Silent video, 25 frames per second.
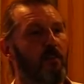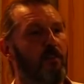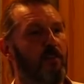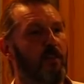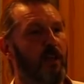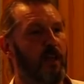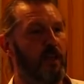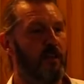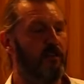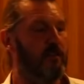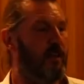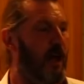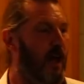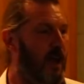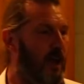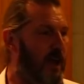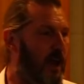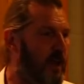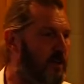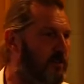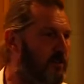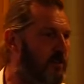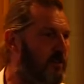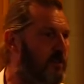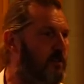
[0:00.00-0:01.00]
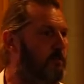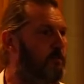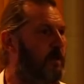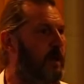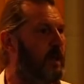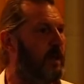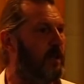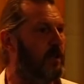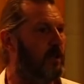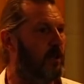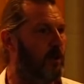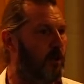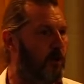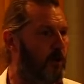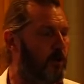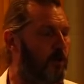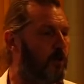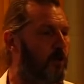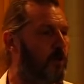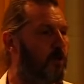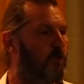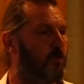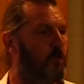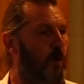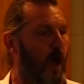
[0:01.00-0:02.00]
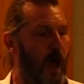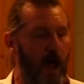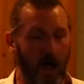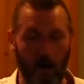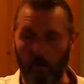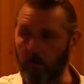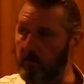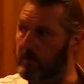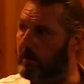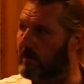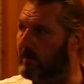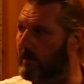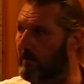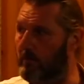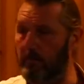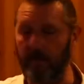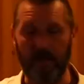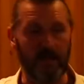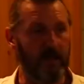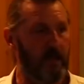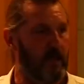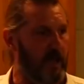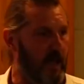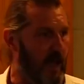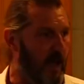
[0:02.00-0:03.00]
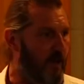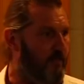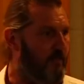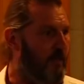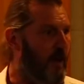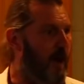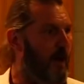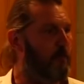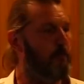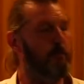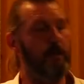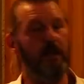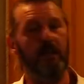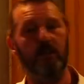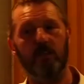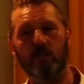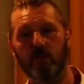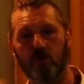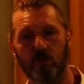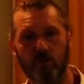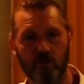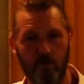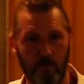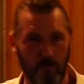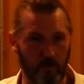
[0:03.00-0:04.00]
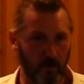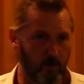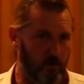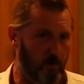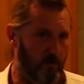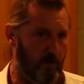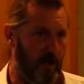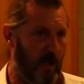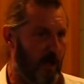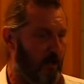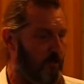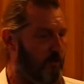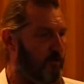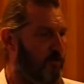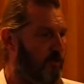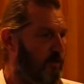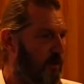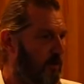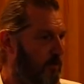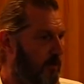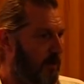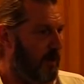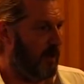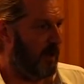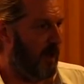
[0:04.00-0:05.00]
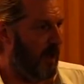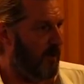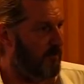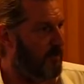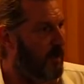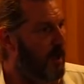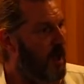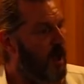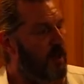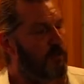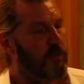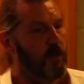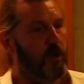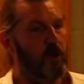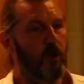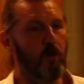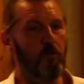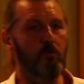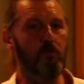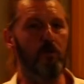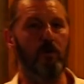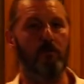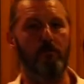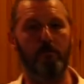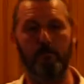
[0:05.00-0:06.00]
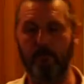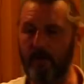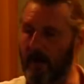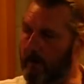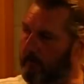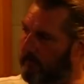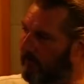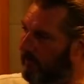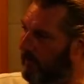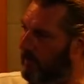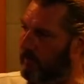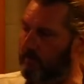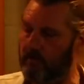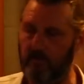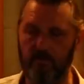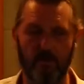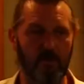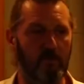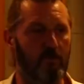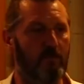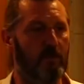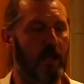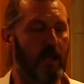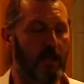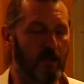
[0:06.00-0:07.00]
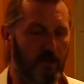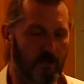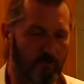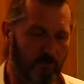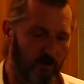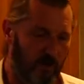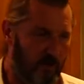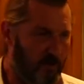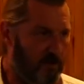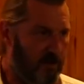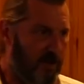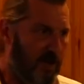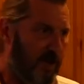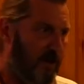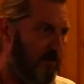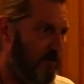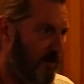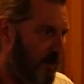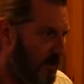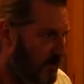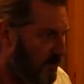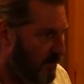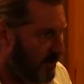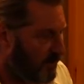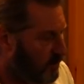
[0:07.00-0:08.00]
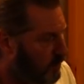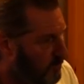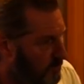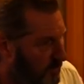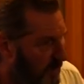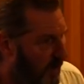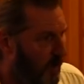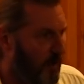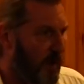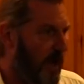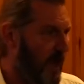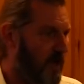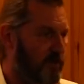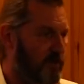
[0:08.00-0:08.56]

these are lessons being learned throughout the BEF and being distributed out through the BEF. The number of pamphlets and the stationery series that comes out,